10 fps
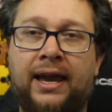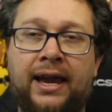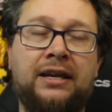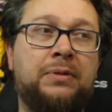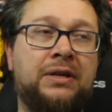
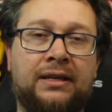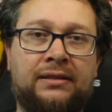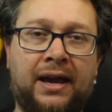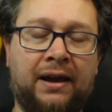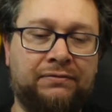enemies
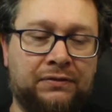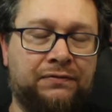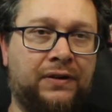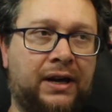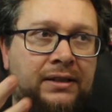that they have to
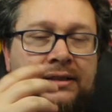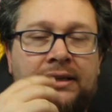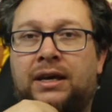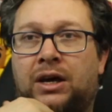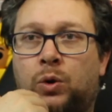fight
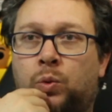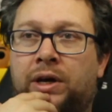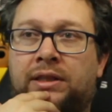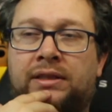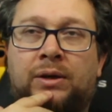
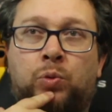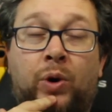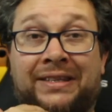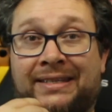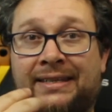with
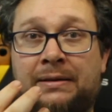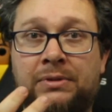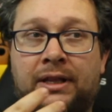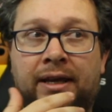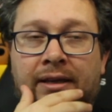what
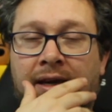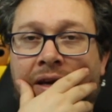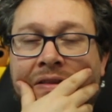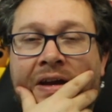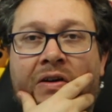seems like
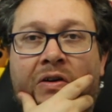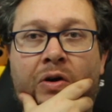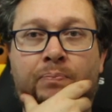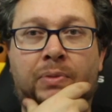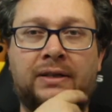uh, their
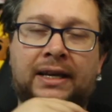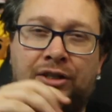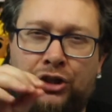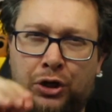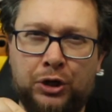equipment
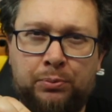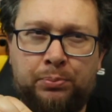is good